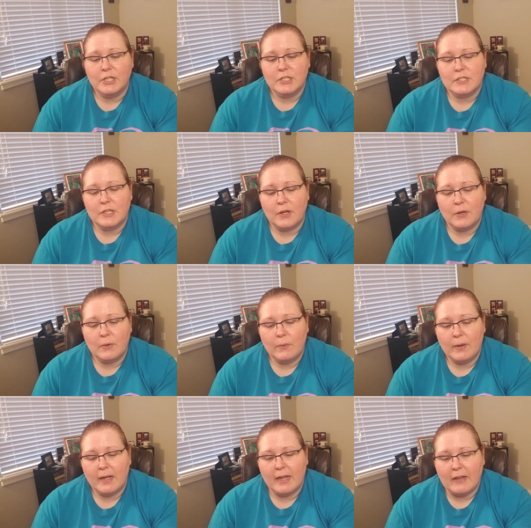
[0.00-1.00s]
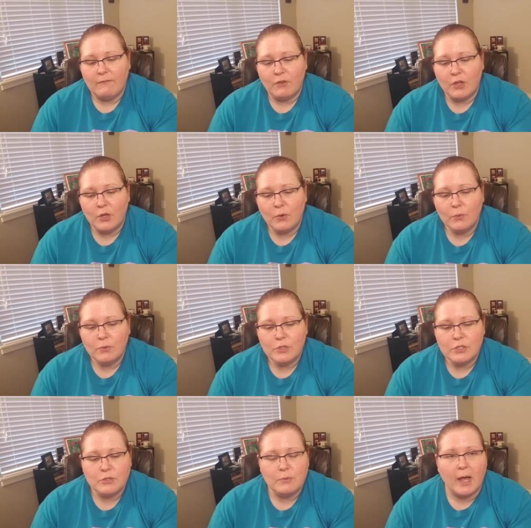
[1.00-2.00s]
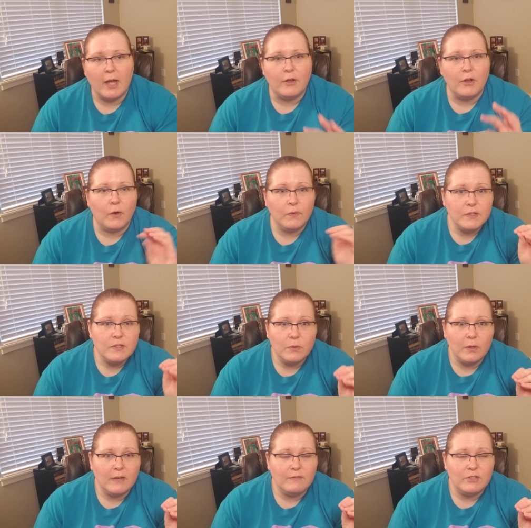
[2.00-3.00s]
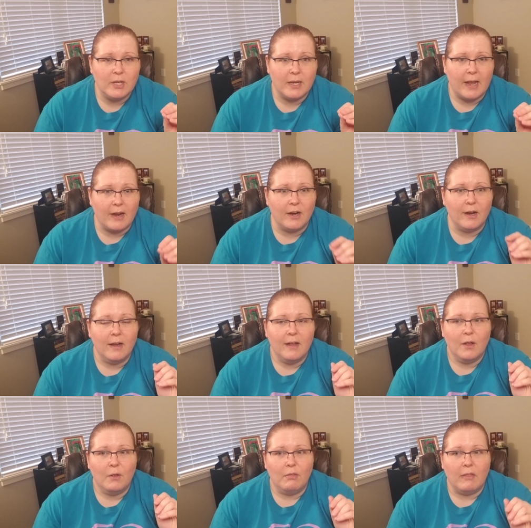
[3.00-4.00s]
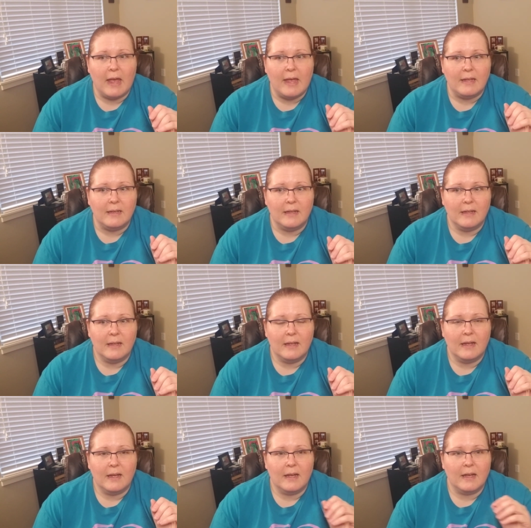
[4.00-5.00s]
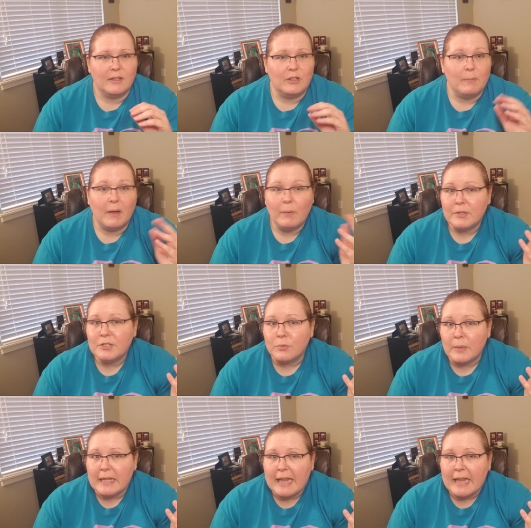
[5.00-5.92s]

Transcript: So, if you do not know the story of Jane Eyre, then uh, you may want to read